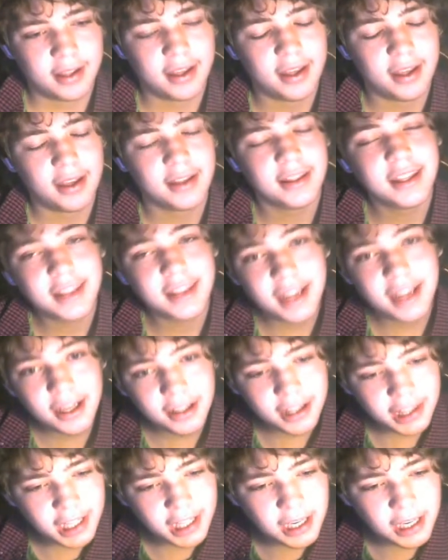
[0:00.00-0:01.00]
The
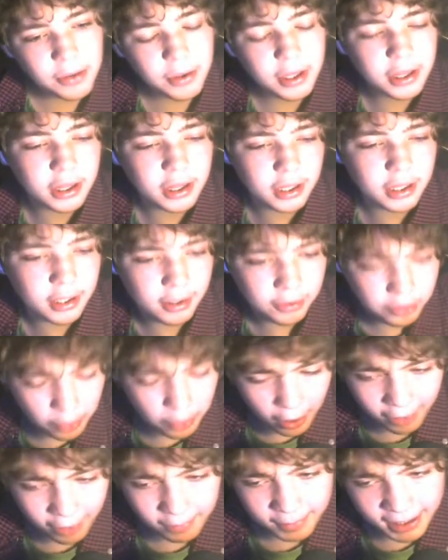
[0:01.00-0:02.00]
thing with
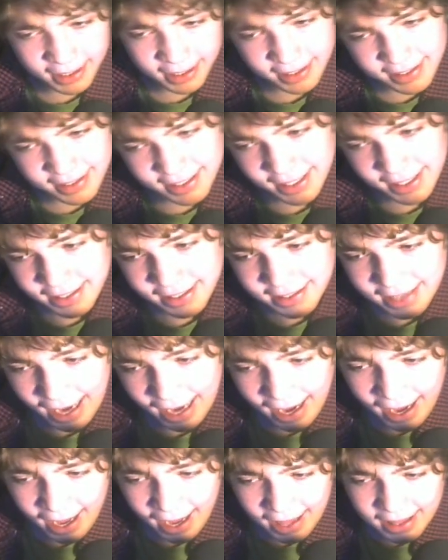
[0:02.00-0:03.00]
12 minutes is
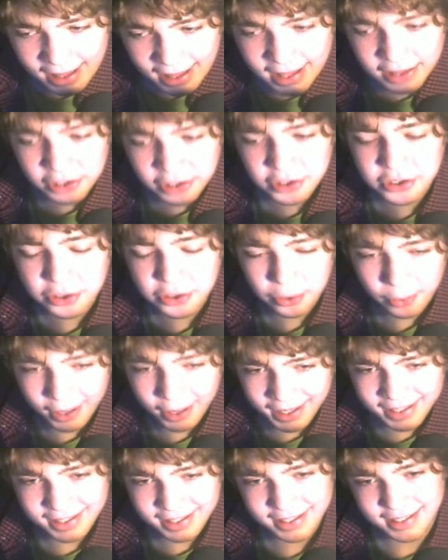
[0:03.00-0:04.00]
the
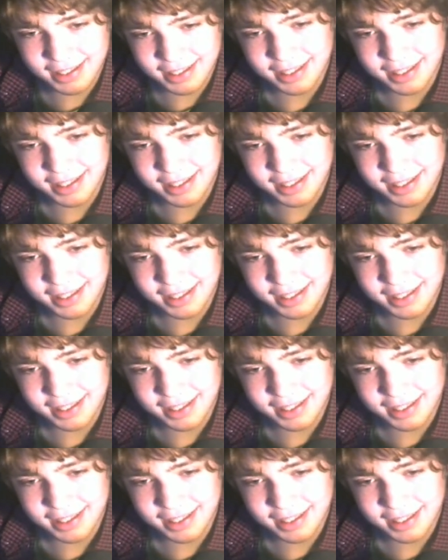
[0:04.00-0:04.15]
twist.